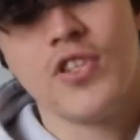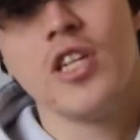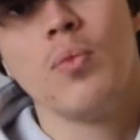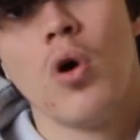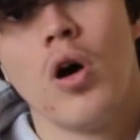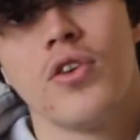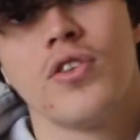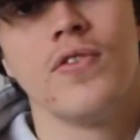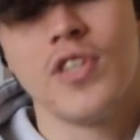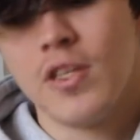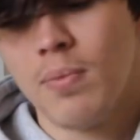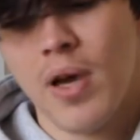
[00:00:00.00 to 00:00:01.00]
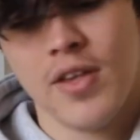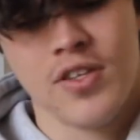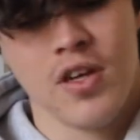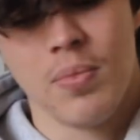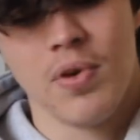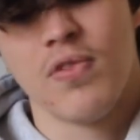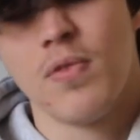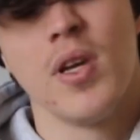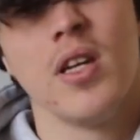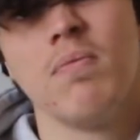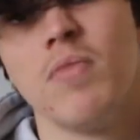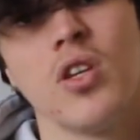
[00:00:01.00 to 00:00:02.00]
seen worse, you've seen better, but for
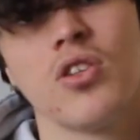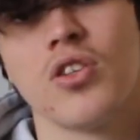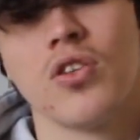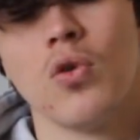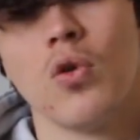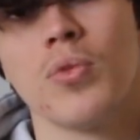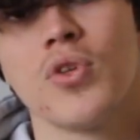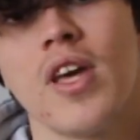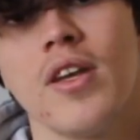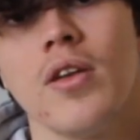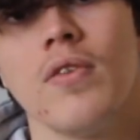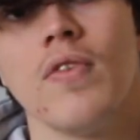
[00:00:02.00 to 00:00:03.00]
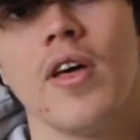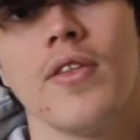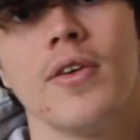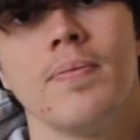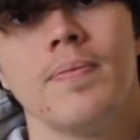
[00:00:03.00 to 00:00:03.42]
me it's just a normal standard of leather.